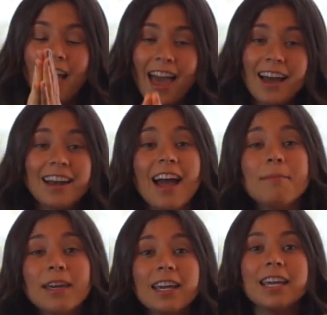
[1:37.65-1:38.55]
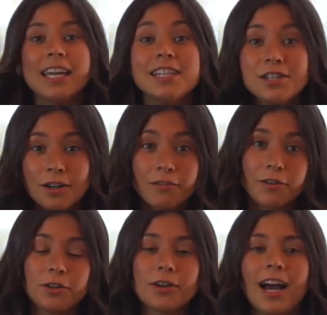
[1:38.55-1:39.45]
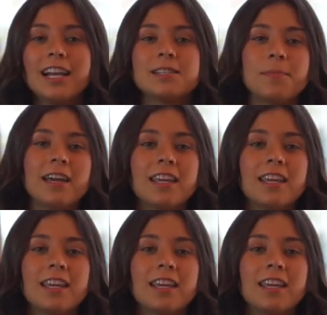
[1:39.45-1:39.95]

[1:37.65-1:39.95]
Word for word: And I make it easier for you guys by